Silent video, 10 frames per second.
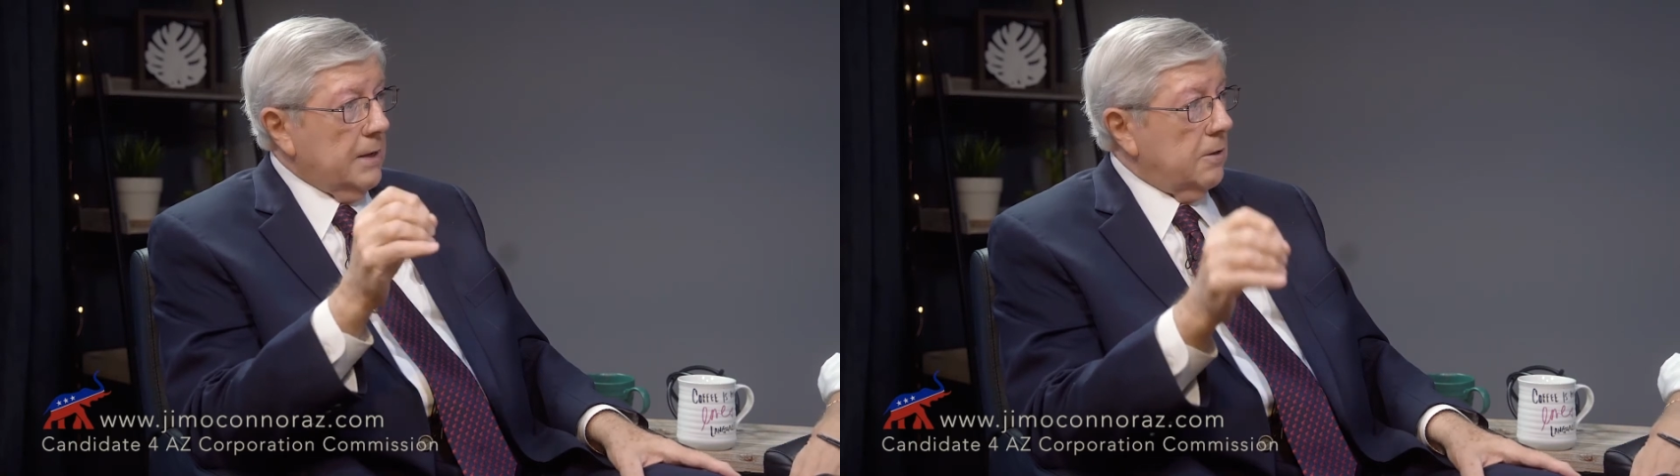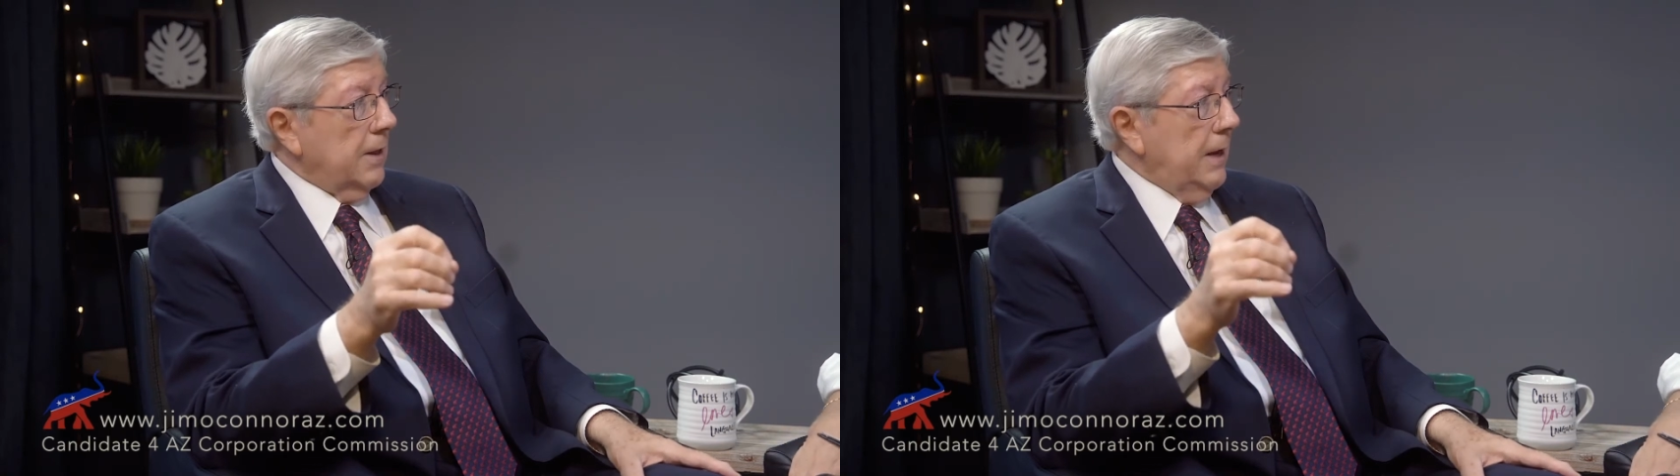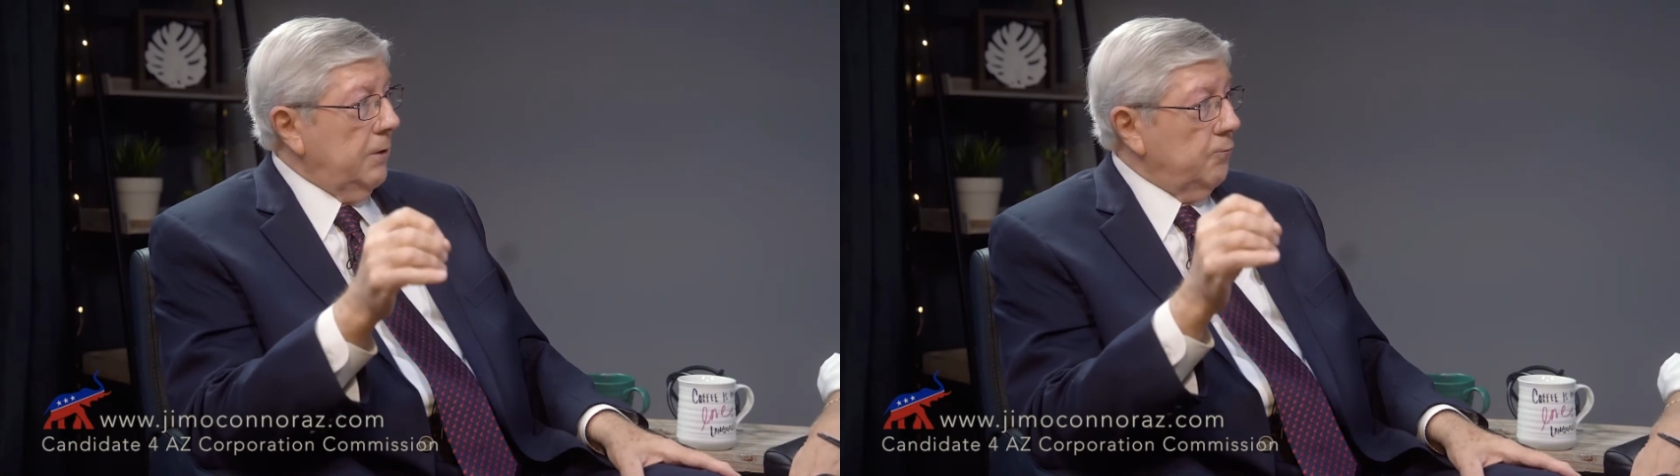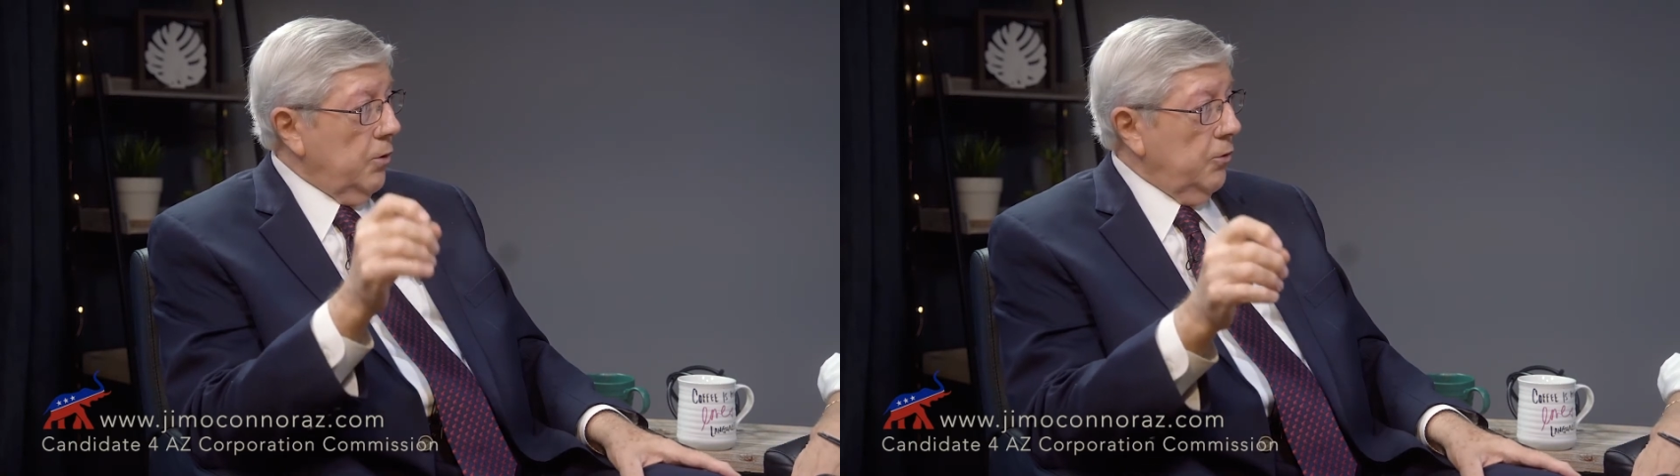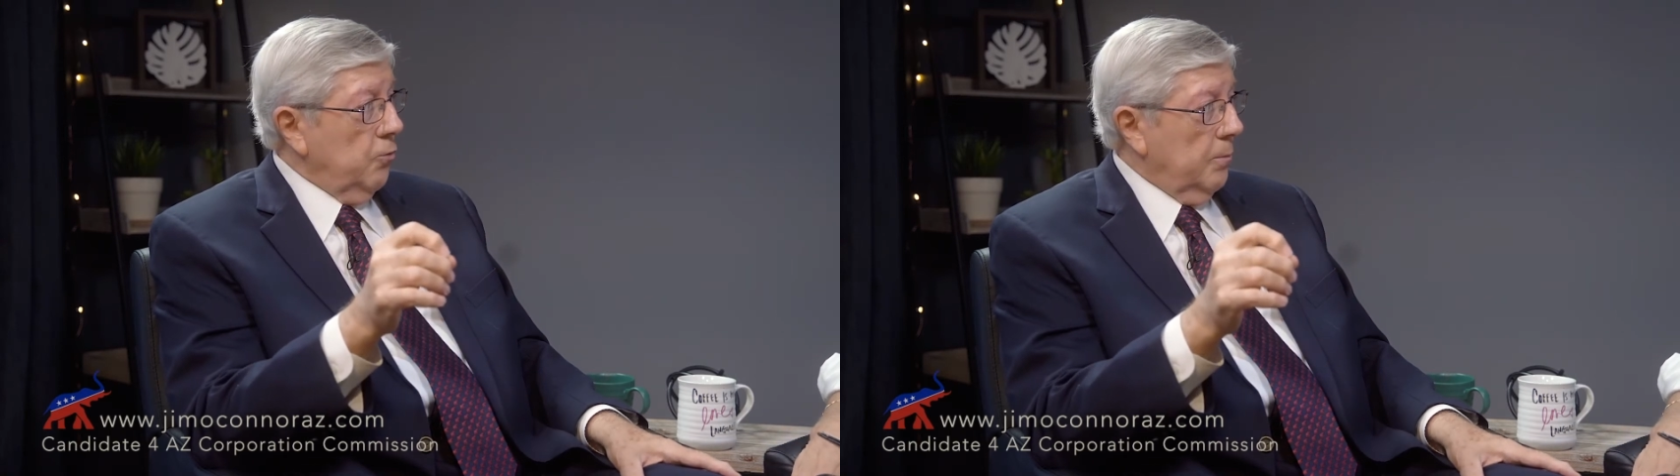clean,
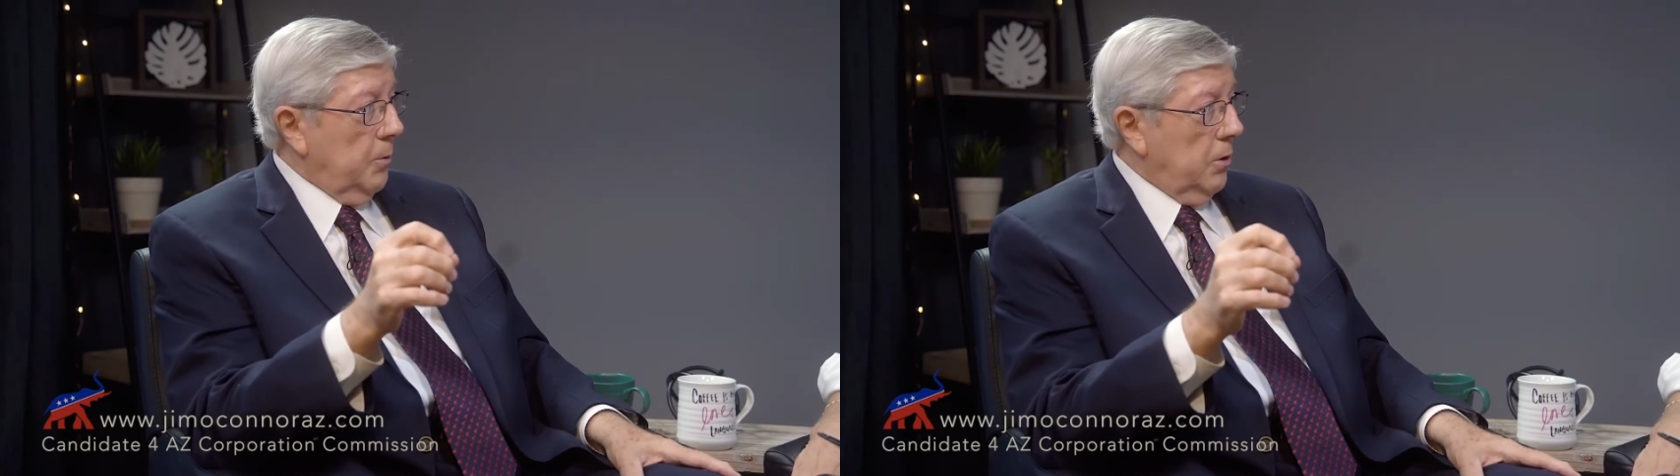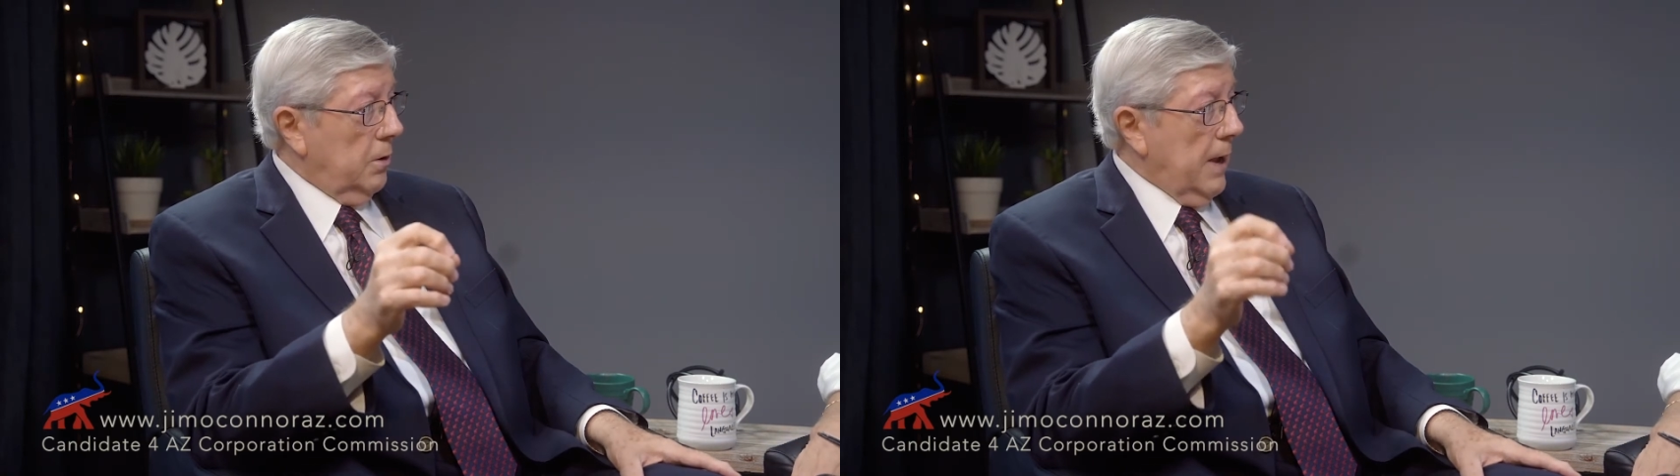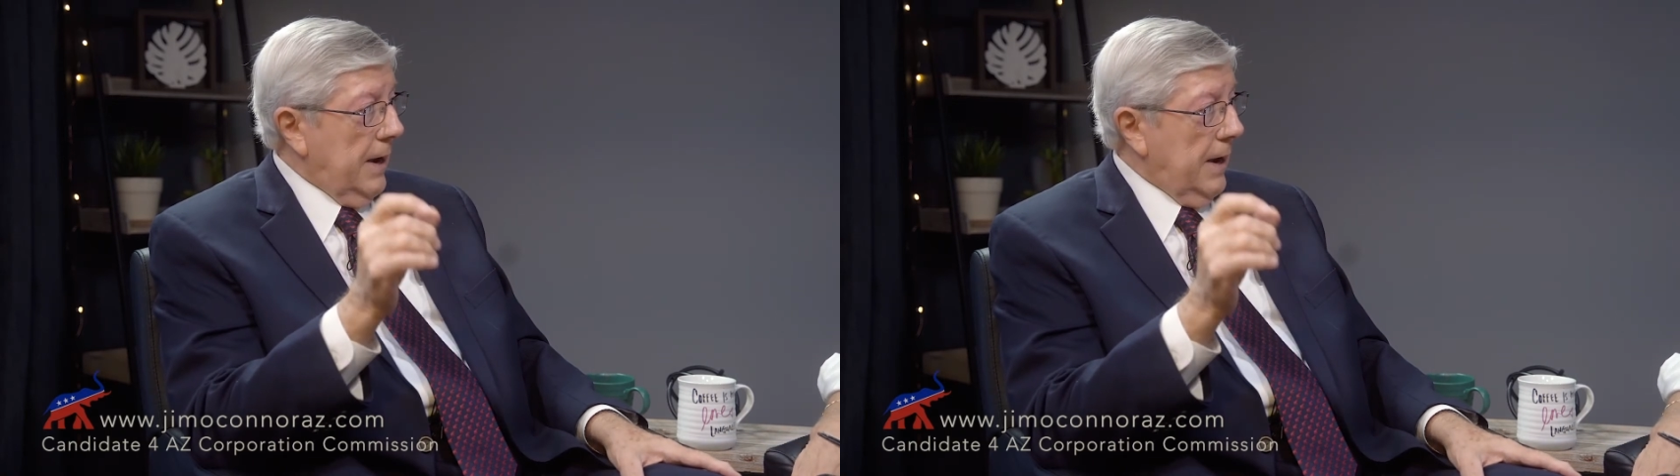renewable,